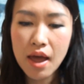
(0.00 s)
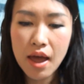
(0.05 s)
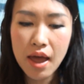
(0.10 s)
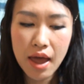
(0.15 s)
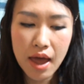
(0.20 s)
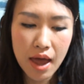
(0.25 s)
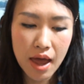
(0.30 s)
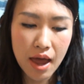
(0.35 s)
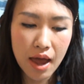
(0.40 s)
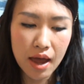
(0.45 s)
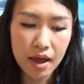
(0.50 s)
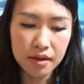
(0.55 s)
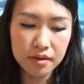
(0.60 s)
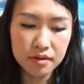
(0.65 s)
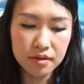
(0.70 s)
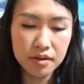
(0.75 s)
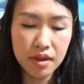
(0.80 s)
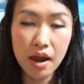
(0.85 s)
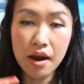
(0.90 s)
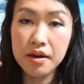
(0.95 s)

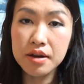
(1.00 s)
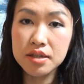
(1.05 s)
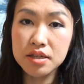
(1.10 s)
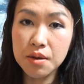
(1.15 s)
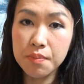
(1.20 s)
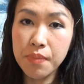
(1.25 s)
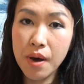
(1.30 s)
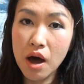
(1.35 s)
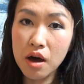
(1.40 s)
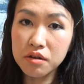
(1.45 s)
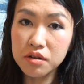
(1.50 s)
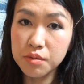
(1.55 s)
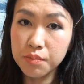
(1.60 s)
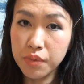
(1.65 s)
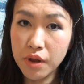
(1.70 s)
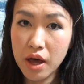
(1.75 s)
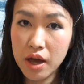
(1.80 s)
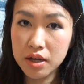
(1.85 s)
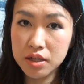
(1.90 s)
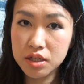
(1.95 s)
And there is a powder
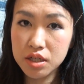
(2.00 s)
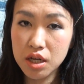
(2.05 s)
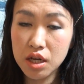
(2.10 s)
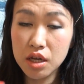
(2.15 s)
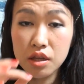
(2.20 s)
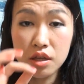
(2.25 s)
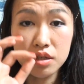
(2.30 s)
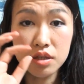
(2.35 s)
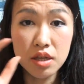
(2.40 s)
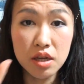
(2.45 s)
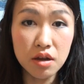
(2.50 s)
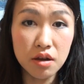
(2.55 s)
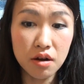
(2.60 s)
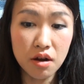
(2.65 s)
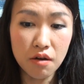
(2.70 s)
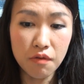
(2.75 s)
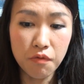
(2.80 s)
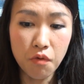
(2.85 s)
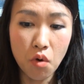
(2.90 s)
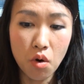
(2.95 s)
blush in a
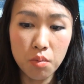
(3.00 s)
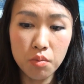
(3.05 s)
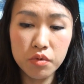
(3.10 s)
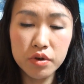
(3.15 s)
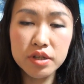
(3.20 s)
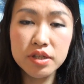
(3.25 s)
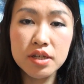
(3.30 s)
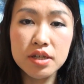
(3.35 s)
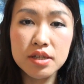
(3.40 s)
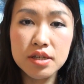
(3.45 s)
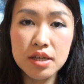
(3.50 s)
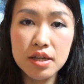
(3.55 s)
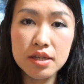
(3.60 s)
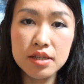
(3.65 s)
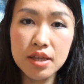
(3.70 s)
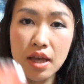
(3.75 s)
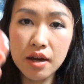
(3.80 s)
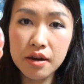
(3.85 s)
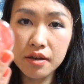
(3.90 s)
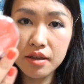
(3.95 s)
singular form, which is
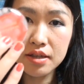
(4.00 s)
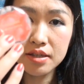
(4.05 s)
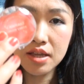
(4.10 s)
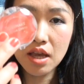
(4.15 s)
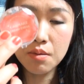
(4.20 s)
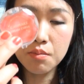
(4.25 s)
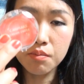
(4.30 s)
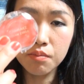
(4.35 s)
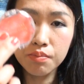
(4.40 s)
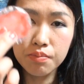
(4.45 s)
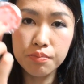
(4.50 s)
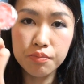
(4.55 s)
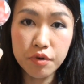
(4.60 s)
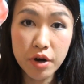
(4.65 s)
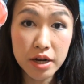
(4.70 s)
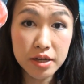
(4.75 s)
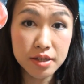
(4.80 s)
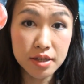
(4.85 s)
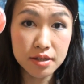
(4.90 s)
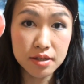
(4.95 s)
exactly the same
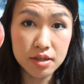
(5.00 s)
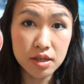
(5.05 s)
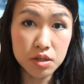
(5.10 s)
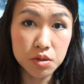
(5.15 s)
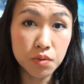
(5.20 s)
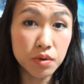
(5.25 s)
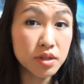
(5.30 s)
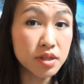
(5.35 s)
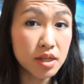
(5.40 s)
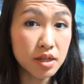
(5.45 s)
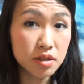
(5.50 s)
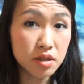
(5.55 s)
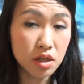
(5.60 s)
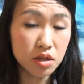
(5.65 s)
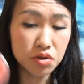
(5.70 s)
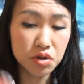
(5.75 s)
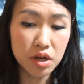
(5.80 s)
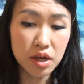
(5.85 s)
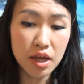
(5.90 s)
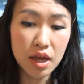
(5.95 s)
price as this one,
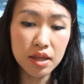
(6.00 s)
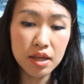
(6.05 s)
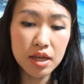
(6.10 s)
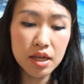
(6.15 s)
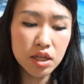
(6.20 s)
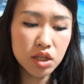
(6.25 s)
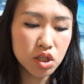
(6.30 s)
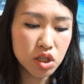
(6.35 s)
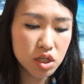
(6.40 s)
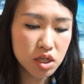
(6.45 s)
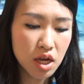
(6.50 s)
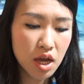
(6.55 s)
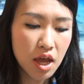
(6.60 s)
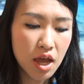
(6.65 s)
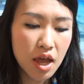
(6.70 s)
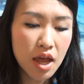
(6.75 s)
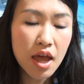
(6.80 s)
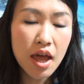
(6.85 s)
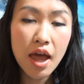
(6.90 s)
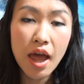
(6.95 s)
600 yen each.
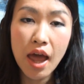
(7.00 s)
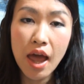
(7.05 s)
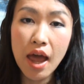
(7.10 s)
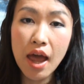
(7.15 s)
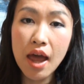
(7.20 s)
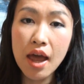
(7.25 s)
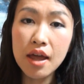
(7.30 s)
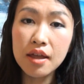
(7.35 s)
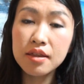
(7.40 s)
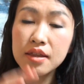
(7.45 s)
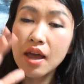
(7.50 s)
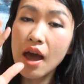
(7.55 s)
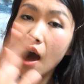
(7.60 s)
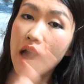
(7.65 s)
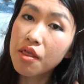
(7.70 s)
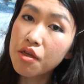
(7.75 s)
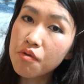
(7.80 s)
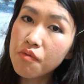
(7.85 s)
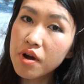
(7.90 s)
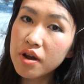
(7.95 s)
And the
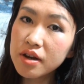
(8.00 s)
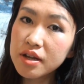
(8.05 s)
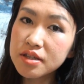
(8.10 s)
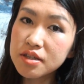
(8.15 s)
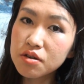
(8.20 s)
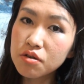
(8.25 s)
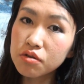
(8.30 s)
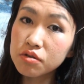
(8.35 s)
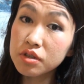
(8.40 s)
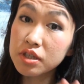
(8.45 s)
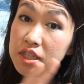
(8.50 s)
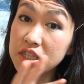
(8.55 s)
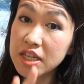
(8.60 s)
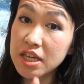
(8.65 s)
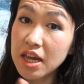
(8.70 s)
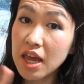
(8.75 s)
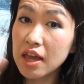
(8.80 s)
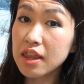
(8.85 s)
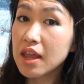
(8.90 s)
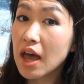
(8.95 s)
other one is called
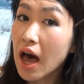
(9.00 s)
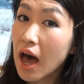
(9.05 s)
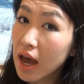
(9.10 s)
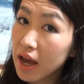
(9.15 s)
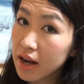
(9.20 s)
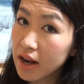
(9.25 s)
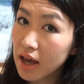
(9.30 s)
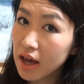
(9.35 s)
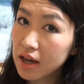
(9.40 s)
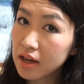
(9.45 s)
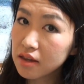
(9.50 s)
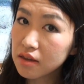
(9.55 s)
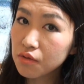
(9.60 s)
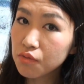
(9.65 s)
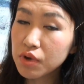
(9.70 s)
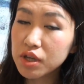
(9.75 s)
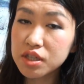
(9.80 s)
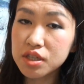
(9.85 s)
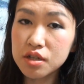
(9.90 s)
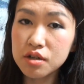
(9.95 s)
Cheek and Highlight,
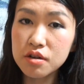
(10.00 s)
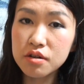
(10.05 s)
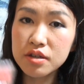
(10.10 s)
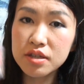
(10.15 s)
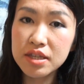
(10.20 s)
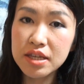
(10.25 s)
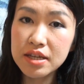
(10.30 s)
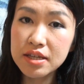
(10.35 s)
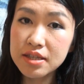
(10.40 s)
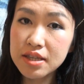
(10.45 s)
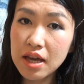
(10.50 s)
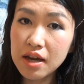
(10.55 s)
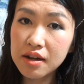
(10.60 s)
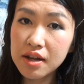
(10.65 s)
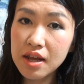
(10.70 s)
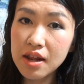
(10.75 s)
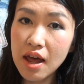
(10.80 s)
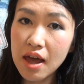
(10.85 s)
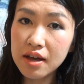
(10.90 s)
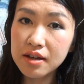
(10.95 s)
which looks
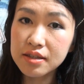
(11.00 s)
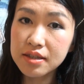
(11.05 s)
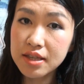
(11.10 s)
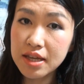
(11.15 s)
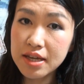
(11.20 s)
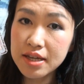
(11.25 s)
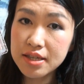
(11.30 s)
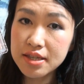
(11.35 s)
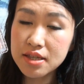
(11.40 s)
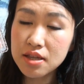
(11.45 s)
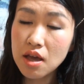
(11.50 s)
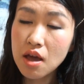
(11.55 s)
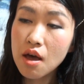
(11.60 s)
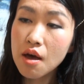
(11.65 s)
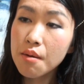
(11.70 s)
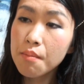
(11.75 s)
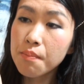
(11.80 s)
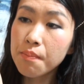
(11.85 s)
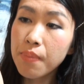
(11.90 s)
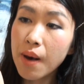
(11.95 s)
exactly like this,
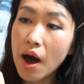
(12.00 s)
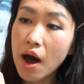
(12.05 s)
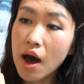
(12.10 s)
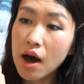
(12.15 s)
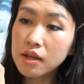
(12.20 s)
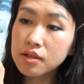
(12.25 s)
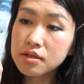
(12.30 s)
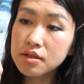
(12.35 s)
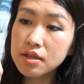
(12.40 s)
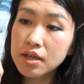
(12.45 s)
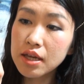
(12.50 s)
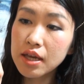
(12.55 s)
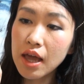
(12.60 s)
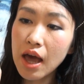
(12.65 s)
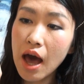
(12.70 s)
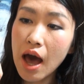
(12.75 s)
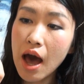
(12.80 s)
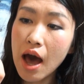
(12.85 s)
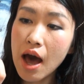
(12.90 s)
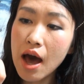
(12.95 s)
but it
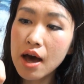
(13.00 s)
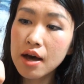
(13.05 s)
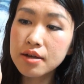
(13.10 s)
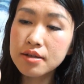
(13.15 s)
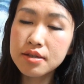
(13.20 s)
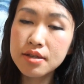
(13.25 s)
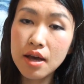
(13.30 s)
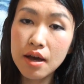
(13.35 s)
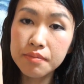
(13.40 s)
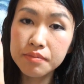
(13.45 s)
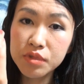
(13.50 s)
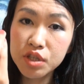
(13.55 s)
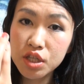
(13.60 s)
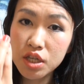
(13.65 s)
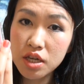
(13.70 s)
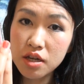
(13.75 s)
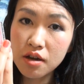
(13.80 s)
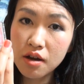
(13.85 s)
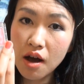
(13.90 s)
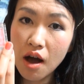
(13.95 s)
has
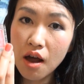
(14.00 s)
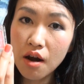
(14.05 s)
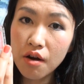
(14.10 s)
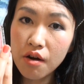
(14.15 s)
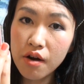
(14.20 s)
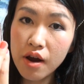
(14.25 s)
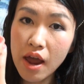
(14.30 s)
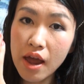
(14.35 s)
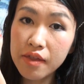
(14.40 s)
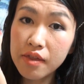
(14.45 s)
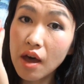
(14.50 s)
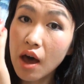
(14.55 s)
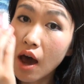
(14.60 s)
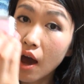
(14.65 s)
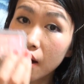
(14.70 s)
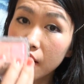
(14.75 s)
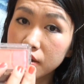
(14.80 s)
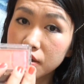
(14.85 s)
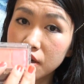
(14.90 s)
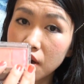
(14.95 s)
cheek color and a
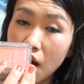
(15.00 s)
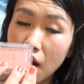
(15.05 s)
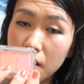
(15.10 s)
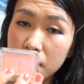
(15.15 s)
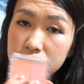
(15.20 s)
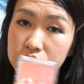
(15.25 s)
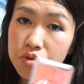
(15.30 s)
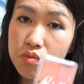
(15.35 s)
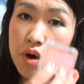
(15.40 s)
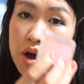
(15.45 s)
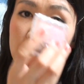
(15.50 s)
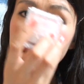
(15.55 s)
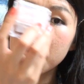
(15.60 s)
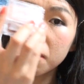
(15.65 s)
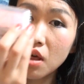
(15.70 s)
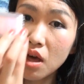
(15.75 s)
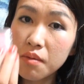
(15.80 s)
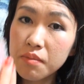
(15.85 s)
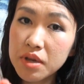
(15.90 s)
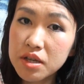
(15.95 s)
highlighter color. So one
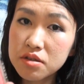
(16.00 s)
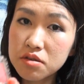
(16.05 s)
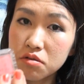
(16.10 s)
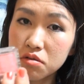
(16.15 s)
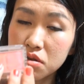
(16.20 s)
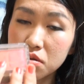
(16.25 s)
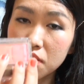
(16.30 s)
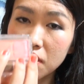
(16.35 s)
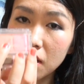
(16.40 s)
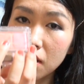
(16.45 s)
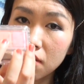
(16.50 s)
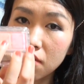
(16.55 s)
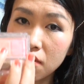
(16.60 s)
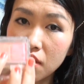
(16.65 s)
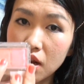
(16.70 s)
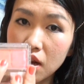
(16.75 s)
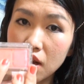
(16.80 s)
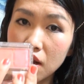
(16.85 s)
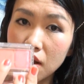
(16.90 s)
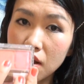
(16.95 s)
of them is sort of like
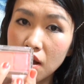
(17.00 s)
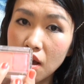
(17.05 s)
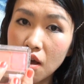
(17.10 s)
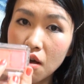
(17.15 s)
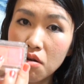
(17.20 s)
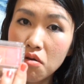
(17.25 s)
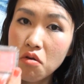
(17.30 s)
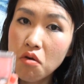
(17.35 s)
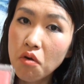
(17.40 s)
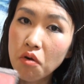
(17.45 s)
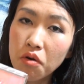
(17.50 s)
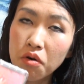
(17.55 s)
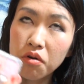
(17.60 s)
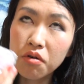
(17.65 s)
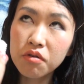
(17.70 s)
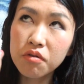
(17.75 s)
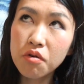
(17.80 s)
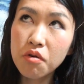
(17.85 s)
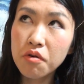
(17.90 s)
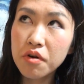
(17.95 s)
really
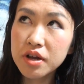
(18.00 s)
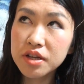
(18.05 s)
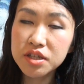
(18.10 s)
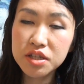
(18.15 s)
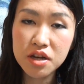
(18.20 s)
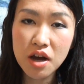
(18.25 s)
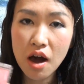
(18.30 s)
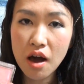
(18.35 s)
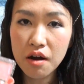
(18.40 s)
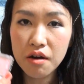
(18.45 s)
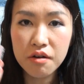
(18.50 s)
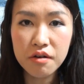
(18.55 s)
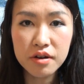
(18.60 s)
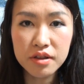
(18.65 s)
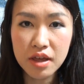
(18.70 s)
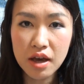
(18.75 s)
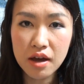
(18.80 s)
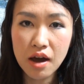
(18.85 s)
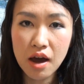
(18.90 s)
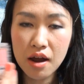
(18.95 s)
coral orange color,
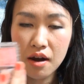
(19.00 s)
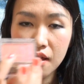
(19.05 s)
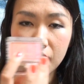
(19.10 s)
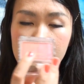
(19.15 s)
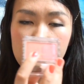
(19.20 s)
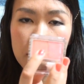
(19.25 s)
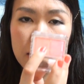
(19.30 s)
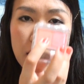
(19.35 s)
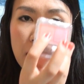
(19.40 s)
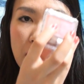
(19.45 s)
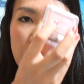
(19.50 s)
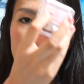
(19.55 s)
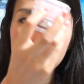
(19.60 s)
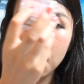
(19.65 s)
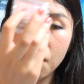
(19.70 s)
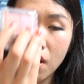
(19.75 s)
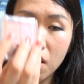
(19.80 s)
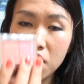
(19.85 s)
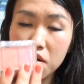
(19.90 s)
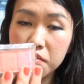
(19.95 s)
that kind of thing,
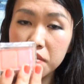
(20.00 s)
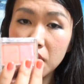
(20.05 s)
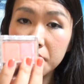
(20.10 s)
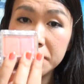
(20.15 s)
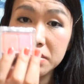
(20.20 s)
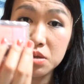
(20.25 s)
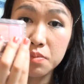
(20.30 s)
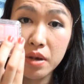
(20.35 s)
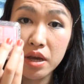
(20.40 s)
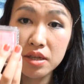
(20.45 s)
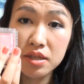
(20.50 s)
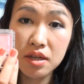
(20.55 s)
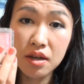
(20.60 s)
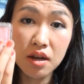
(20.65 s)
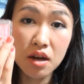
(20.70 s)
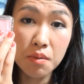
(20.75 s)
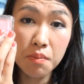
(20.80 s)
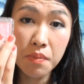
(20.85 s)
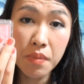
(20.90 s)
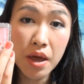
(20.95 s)
and one of them is
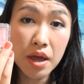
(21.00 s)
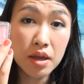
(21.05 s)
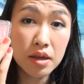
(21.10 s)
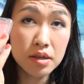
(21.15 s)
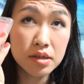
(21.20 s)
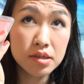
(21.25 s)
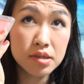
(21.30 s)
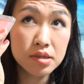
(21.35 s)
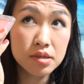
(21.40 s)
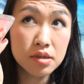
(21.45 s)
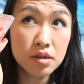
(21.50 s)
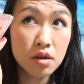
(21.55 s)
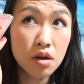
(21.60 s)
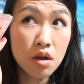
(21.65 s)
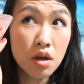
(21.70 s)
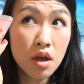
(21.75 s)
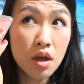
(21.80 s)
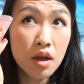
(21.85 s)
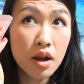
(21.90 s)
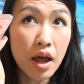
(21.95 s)
basically based
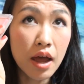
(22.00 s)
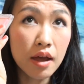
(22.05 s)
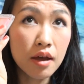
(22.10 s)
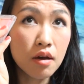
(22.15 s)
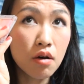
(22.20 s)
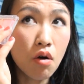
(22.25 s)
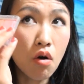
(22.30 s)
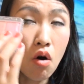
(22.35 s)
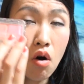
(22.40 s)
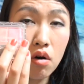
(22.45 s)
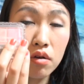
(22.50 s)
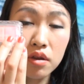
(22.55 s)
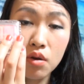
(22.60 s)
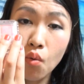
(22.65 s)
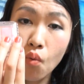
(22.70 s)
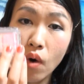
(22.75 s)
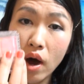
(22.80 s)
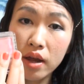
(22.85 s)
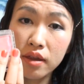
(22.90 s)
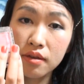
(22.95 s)
like on a
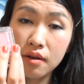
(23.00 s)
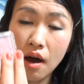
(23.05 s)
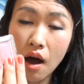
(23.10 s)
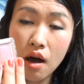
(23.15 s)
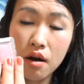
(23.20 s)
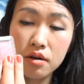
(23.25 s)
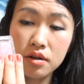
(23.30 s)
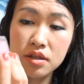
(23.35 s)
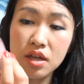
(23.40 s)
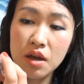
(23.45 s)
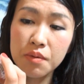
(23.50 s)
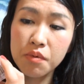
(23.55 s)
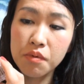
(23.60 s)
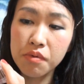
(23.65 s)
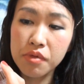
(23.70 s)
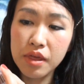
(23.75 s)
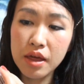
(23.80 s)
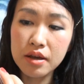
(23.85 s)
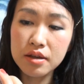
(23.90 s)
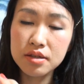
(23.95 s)
white color type
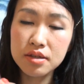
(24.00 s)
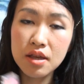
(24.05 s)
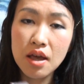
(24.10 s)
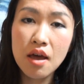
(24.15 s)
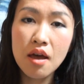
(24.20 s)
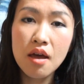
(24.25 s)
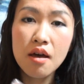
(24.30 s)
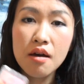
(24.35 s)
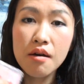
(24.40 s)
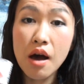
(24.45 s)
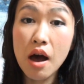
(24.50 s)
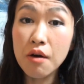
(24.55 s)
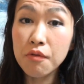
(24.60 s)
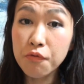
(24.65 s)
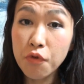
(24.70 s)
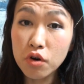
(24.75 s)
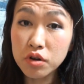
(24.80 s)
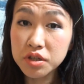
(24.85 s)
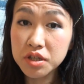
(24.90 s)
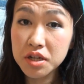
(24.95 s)
of things.
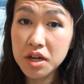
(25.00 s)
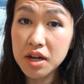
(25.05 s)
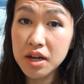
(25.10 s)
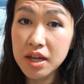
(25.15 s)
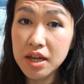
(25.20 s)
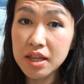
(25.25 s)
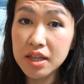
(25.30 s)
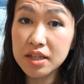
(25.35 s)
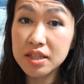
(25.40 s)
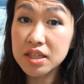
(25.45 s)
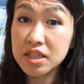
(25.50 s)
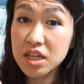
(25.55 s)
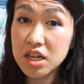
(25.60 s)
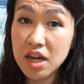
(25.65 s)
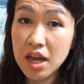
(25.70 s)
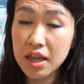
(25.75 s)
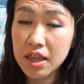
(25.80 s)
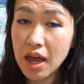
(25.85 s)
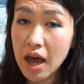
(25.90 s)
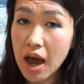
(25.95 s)
Unfortunately, the
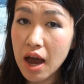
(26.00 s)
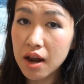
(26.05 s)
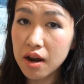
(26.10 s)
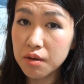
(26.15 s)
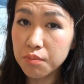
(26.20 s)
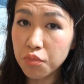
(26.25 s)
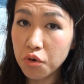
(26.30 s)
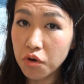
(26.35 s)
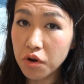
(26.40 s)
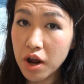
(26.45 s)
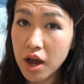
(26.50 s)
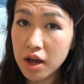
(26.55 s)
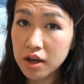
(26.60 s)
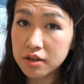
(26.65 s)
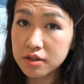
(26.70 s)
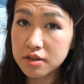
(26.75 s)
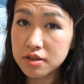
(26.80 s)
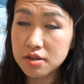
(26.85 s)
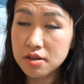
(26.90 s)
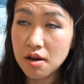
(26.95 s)
cheek and highlight
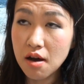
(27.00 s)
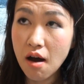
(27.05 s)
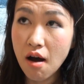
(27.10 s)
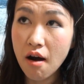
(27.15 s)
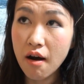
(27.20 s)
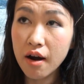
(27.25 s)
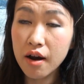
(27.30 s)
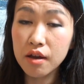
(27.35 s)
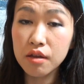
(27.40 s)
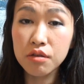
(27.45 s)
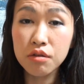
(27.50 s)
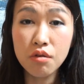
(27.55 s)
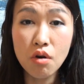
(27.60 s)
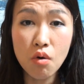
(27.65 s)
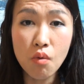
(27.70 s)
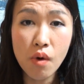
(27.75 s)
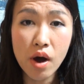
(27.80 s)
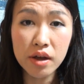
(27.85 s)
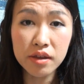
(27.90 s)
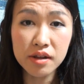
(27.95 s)
products are
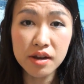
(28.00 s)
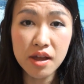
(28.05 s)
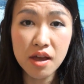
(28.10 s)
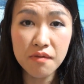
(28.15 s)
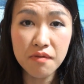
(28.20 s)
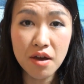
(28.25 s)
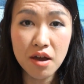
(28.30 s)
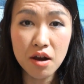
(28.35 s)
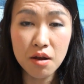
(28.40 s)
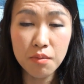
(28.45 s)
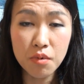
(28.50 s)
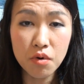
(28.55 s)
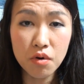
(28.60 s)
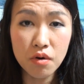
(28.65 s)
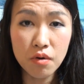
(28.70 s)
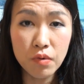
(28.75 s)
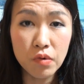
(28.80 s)
not widely available.